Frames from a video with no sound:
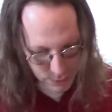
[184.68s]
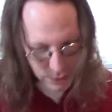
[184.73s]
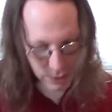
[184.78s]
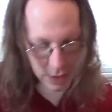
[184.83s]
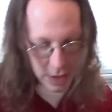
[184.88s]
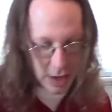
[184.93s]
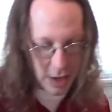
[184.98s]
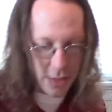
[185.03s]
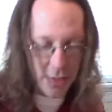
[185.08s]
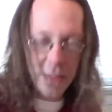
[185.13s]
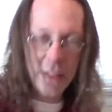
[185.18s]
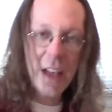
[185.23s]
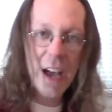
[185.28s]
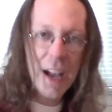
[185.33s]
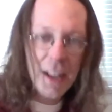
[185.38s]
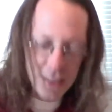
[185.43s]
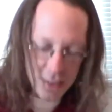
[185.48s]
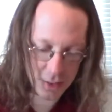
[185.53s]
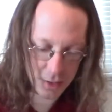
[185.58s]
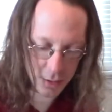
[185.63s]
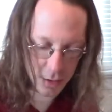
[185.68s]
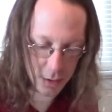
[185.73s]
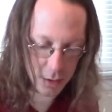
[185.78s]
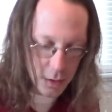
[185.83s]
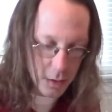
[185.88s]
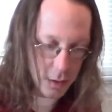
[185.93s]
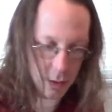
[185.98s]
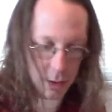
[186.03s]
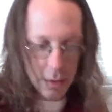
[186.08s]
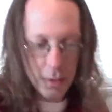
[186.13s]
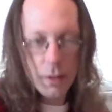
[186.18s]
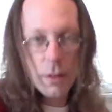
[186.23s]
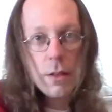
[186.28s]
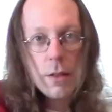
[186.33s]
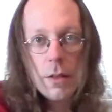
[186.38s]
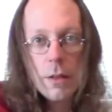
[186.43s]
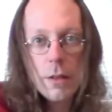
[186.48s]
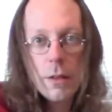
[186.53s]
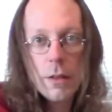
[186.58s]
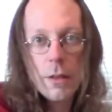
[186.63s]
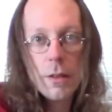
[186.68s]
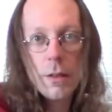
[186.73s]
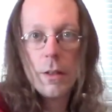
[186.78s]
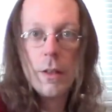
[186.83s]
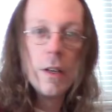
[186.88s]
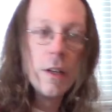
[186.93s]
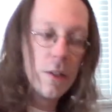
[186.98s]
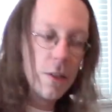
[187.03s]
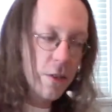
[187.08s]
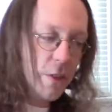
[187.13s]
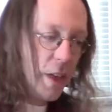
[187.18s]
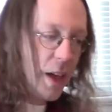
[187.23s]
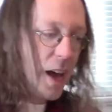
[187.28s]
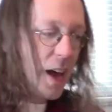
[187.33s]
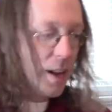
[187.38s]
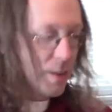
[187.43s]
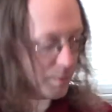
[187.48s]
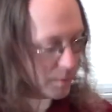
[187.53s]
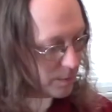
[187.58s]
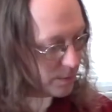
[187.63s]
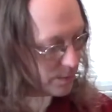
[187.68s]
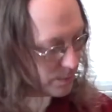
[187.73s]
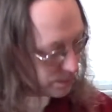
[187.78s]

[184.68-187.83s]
And that is that.